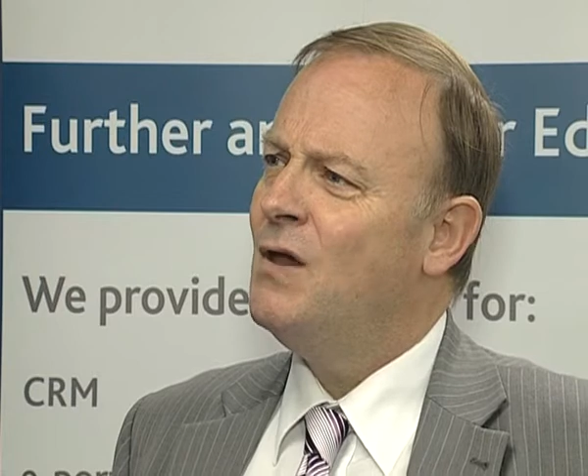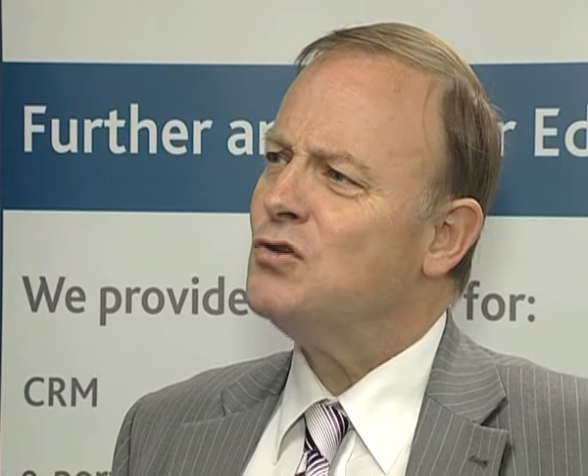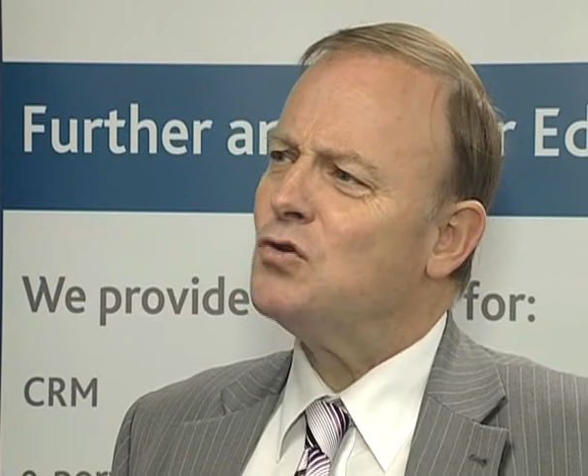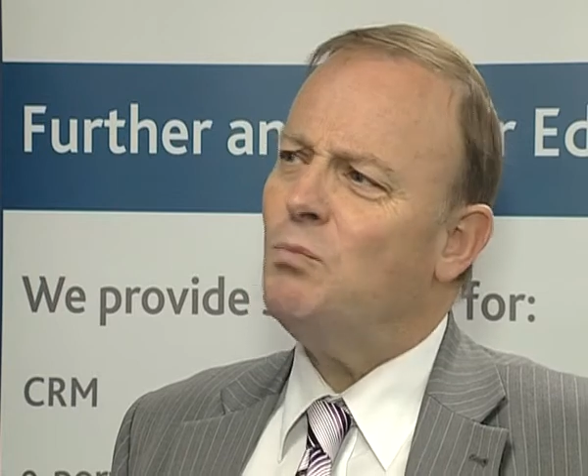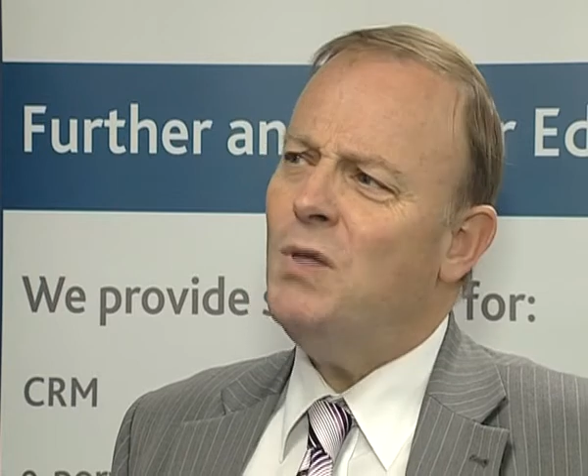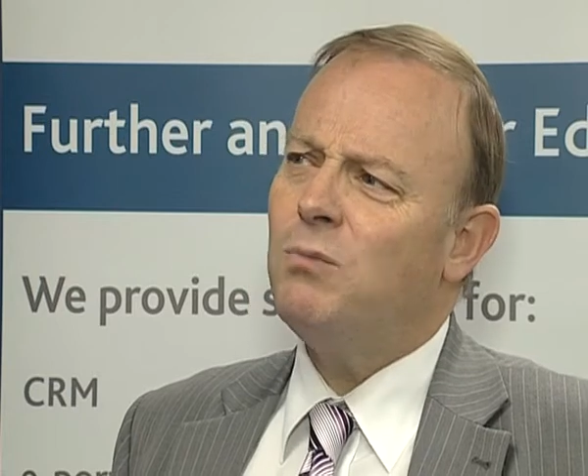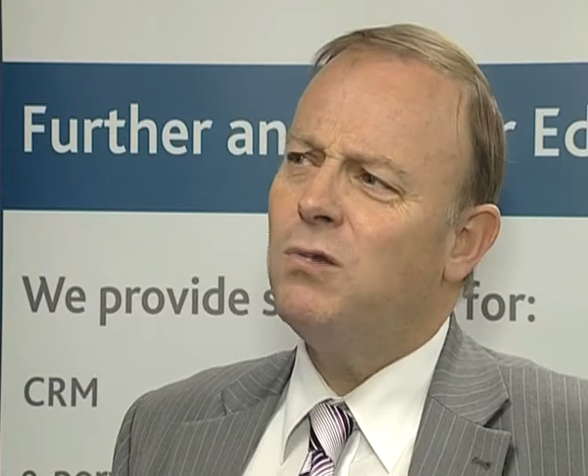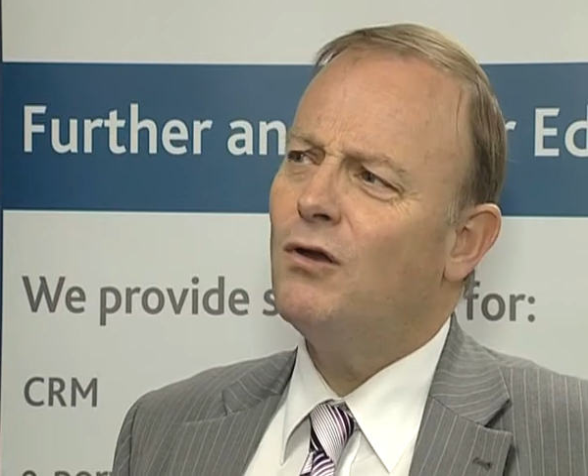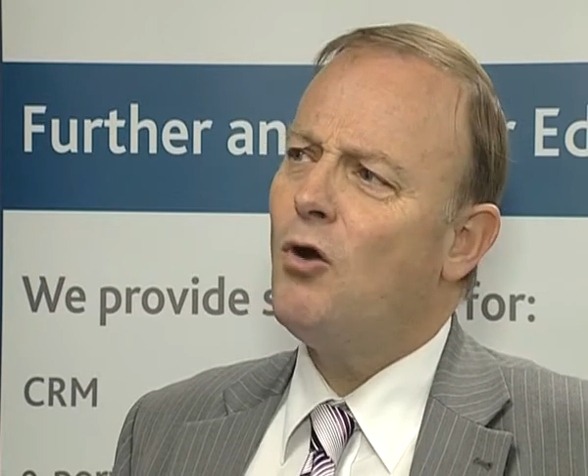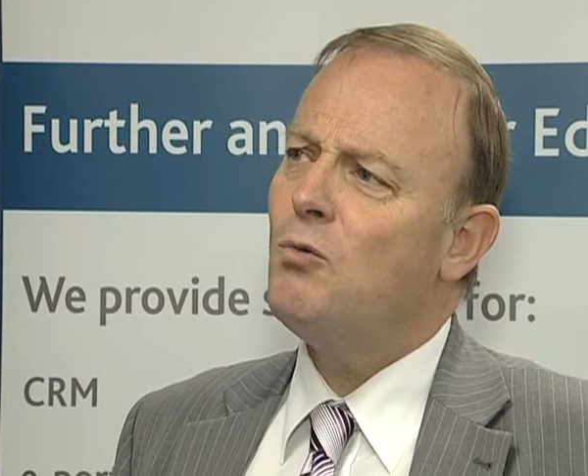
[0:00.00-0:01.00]
So
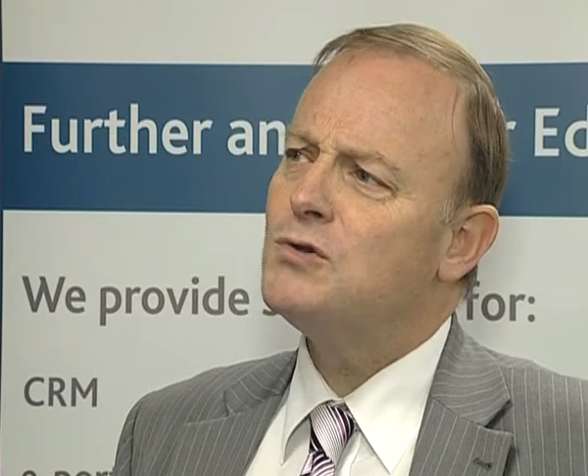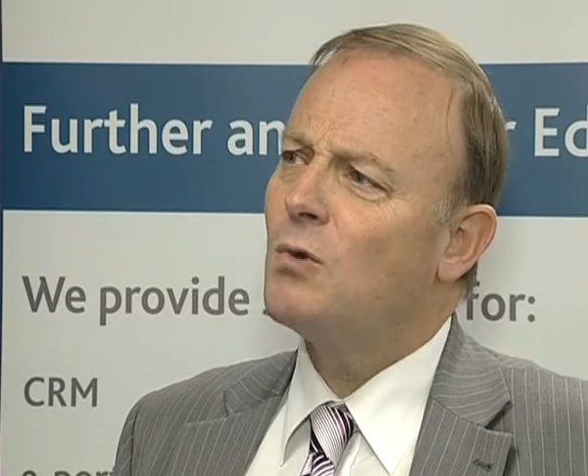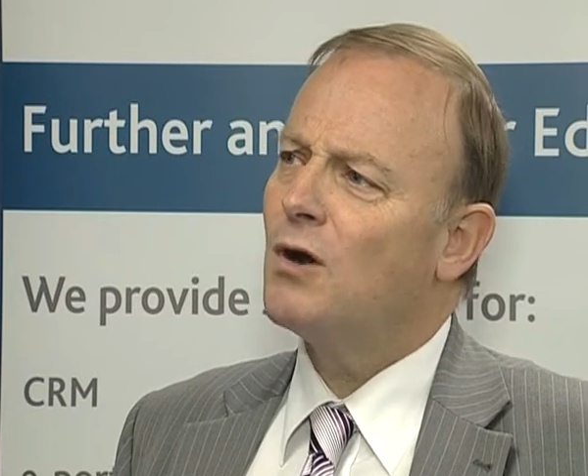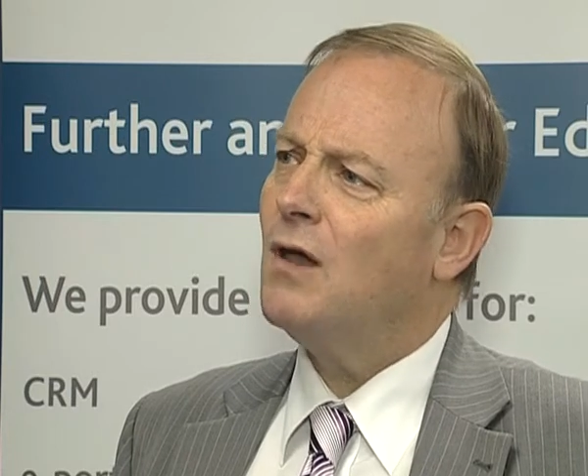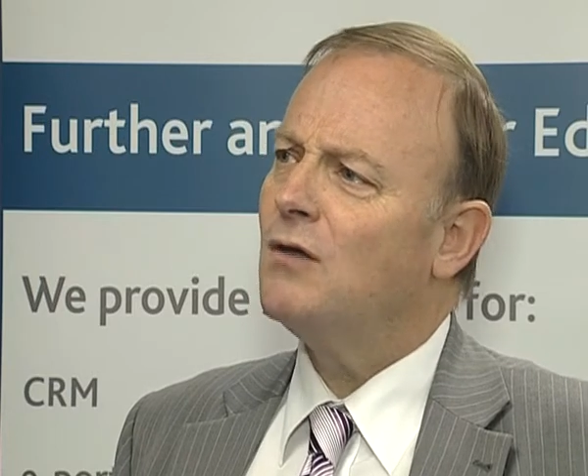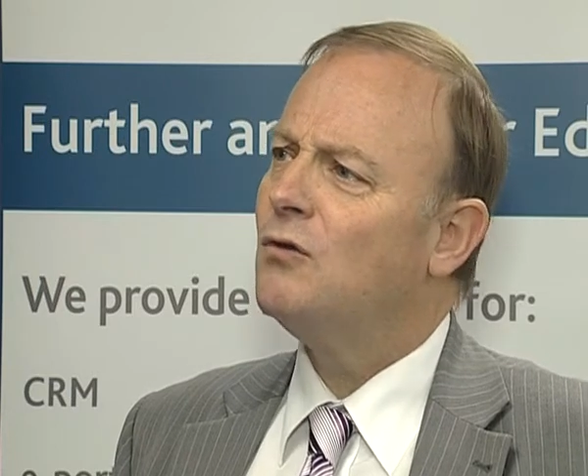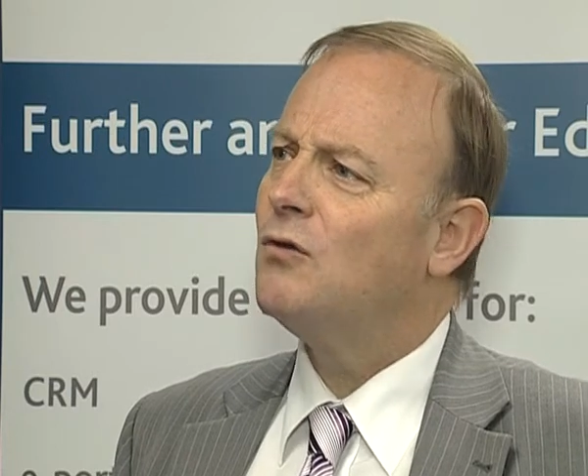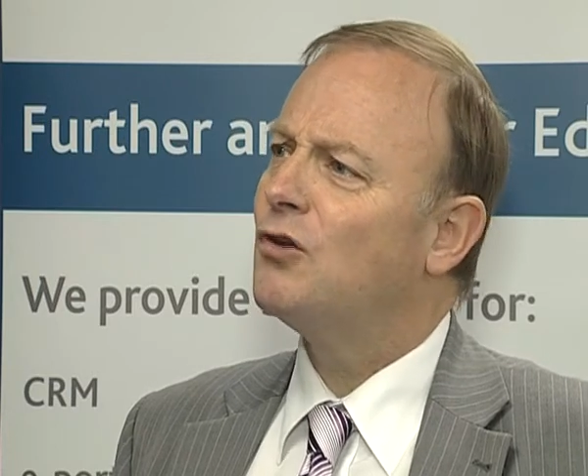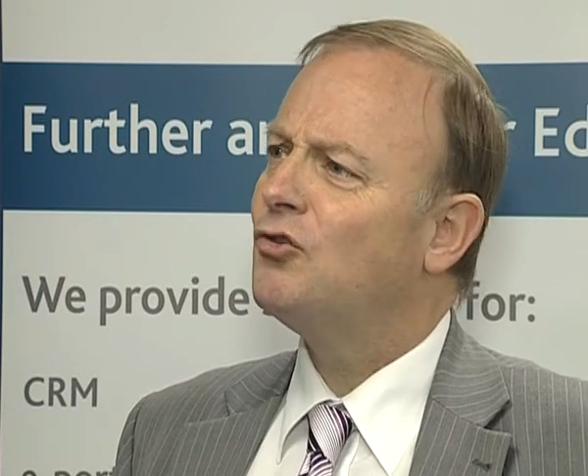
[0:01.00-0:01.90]
people are always working to their